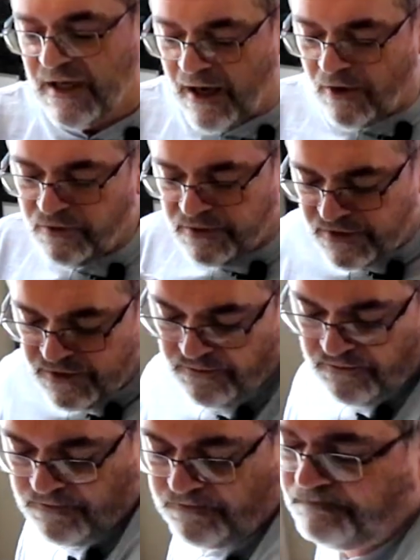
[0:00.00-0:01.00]
out
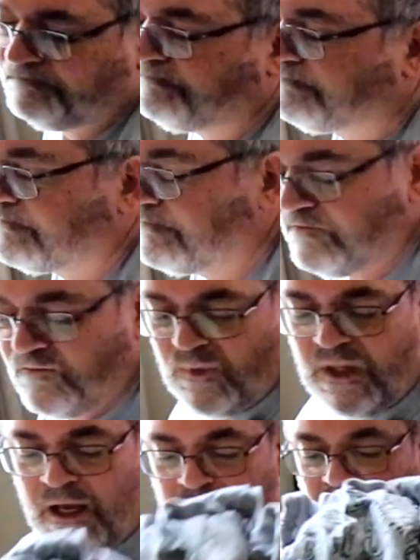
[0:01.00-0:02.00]

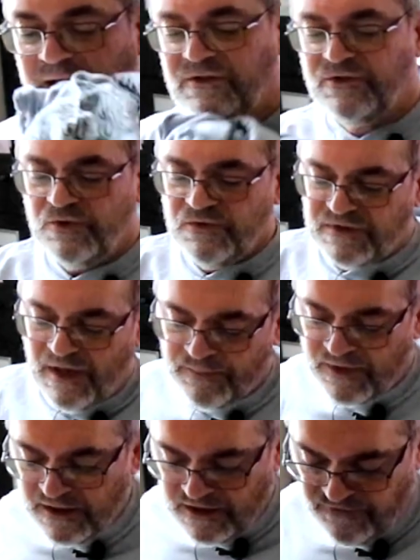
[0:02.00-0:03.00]
and let's do
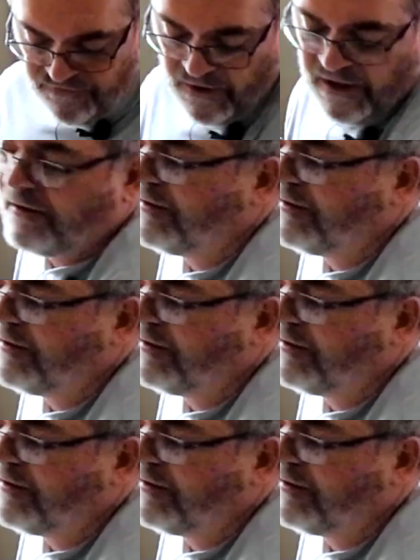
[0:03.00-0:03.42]
something different,